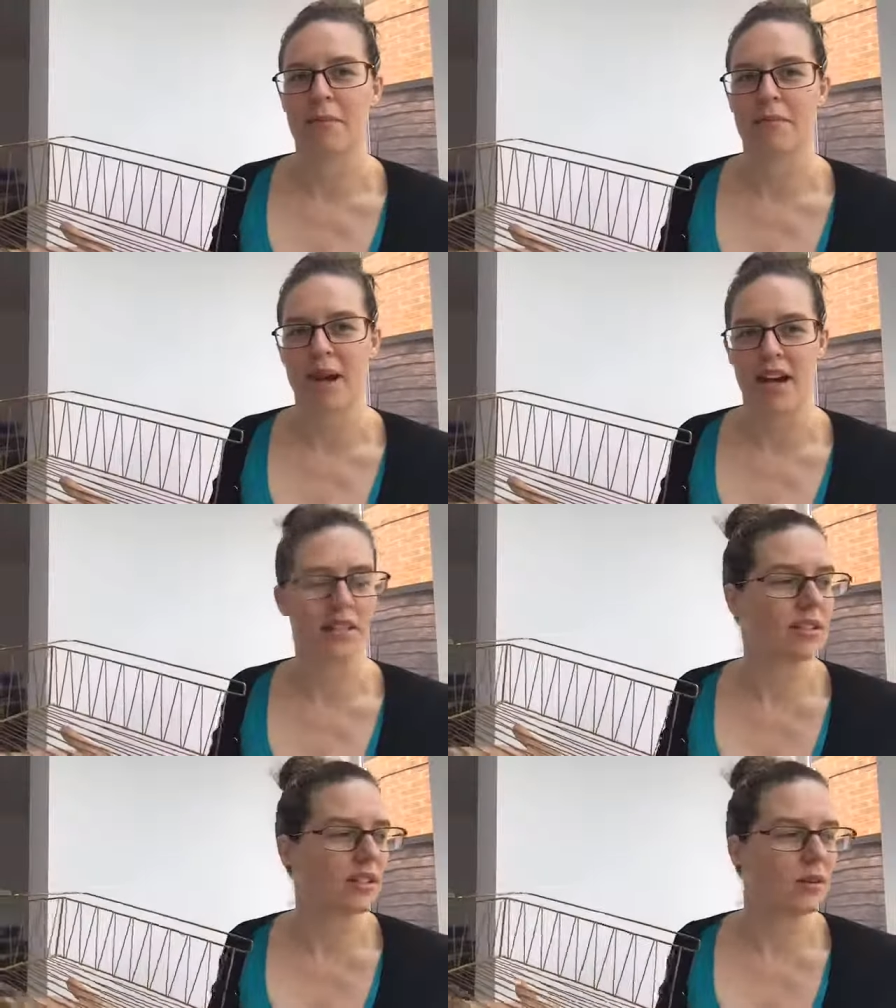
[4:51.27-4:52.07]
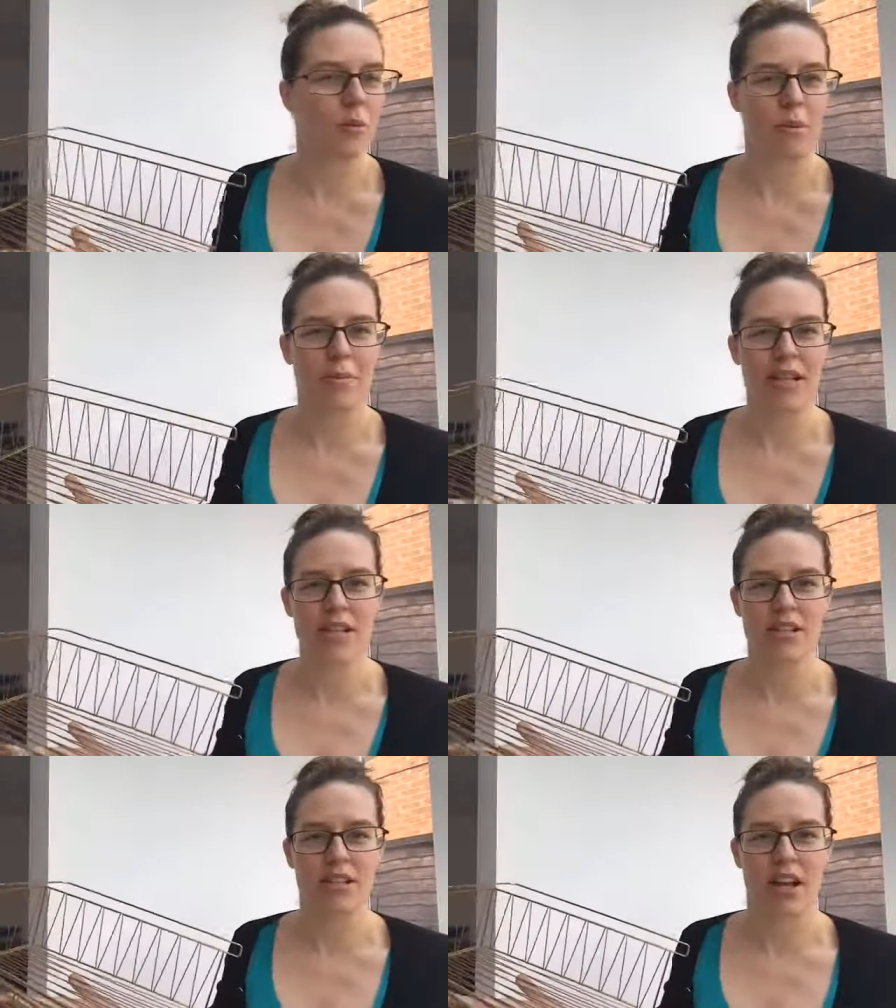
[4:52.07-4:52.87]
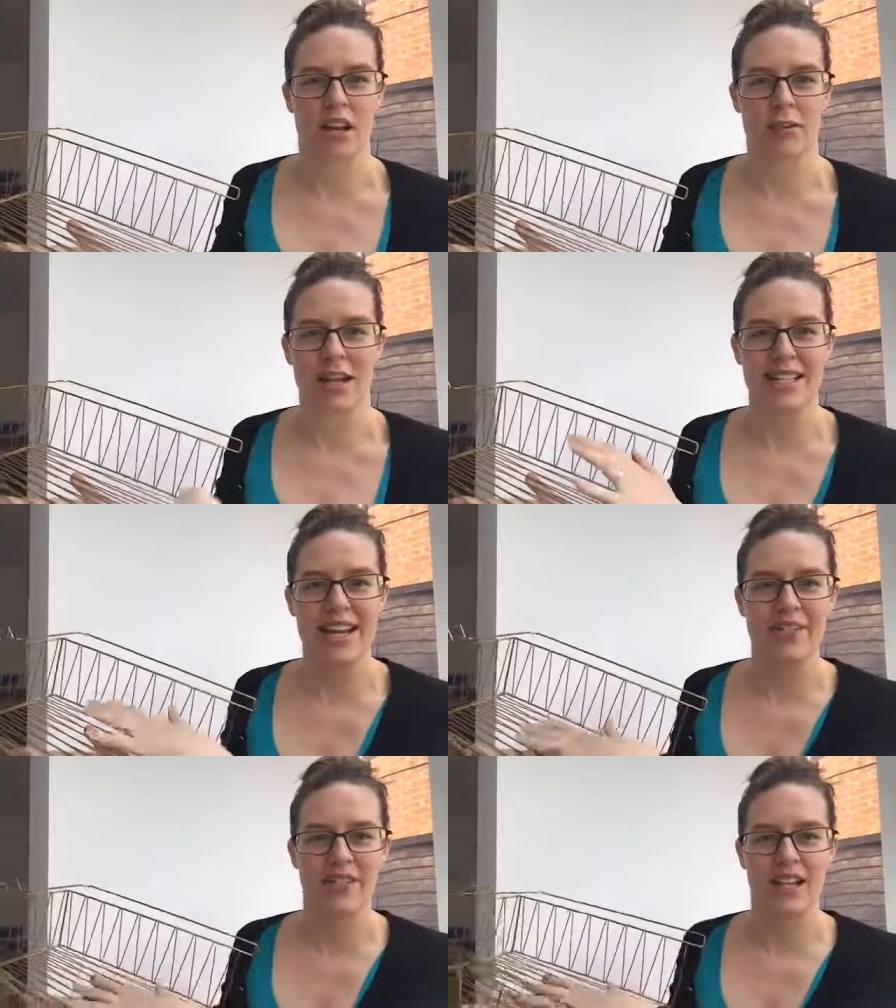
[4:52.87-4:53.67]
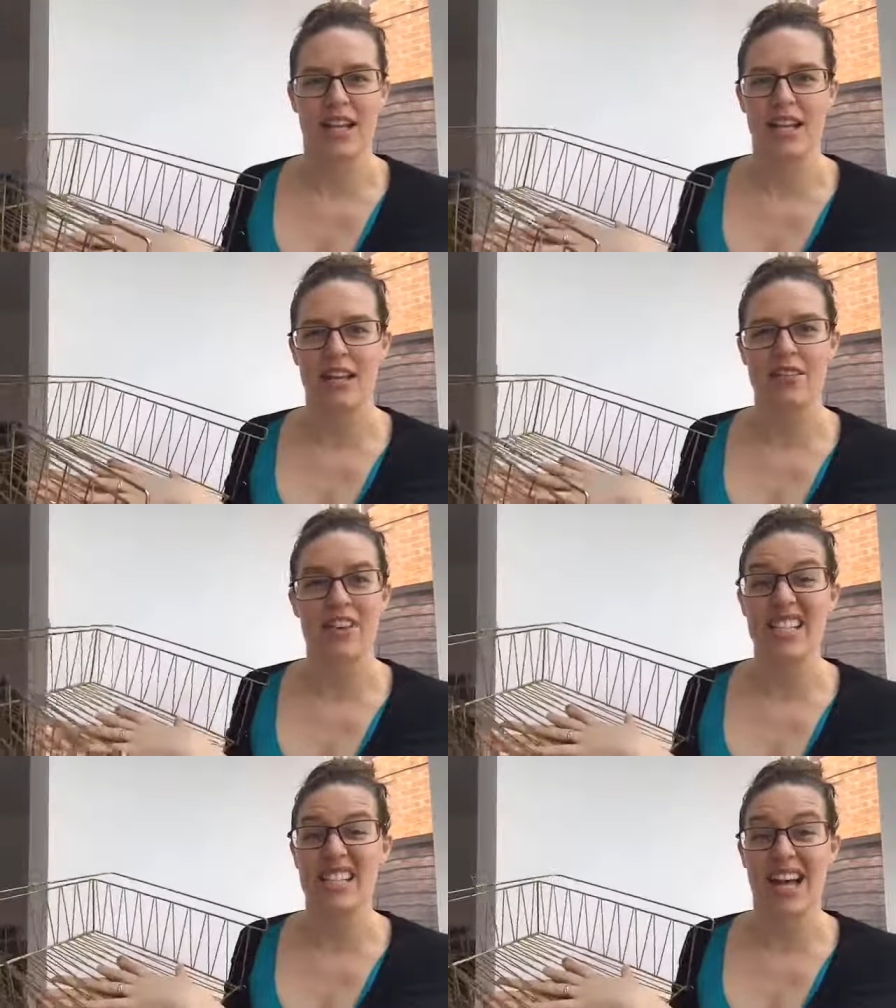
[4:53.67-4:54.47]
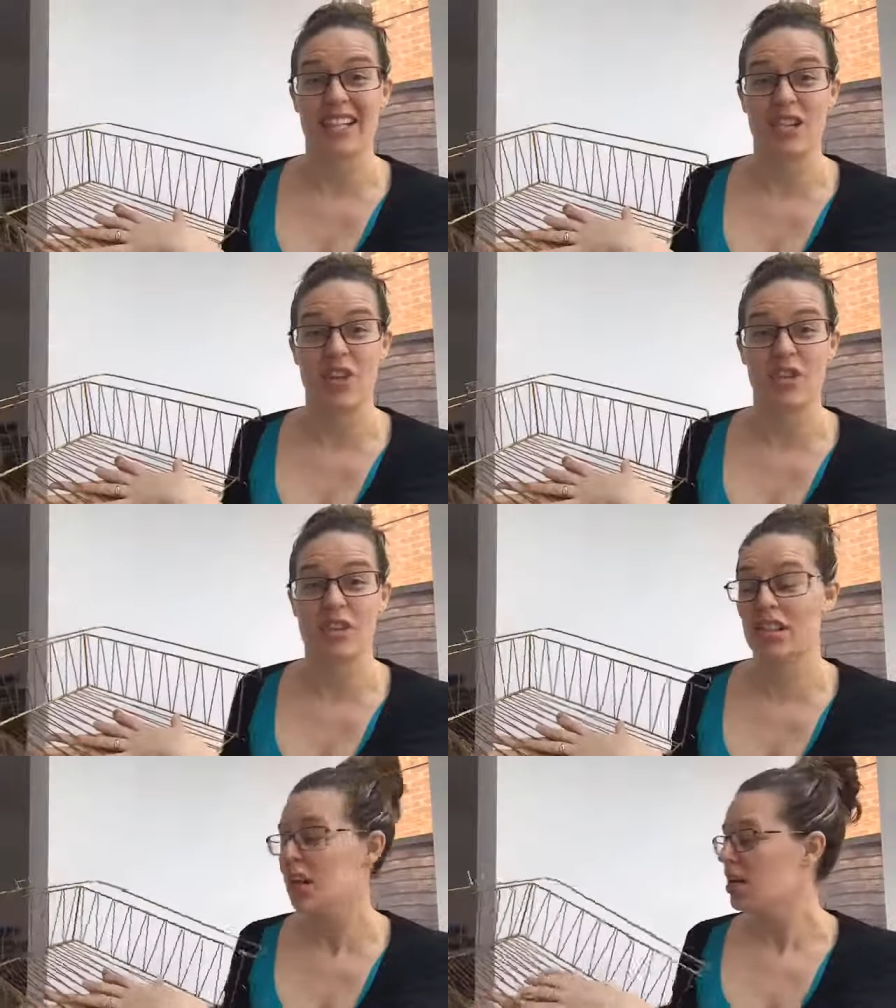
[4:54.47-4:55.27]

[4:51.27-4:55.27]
But you will be pleased to know it definitely fits catalogues.